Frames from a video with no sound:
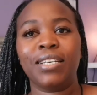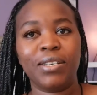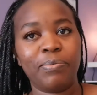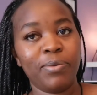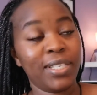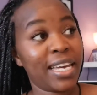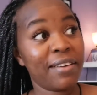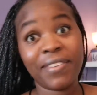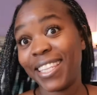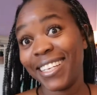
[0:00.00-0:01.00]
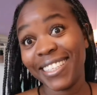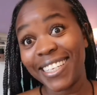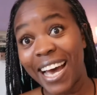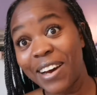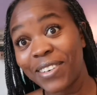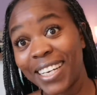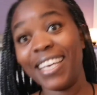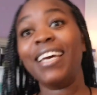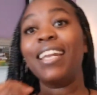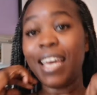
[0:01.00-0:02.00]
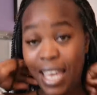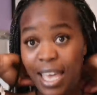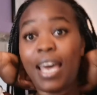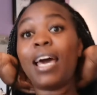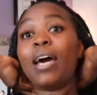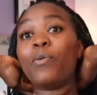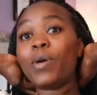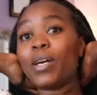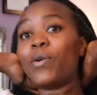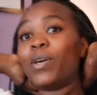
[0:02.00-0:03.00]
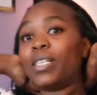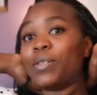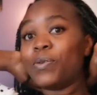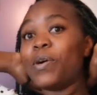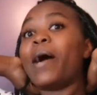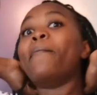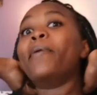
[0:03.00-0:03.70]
Gonna put everything down again, and we're going to do a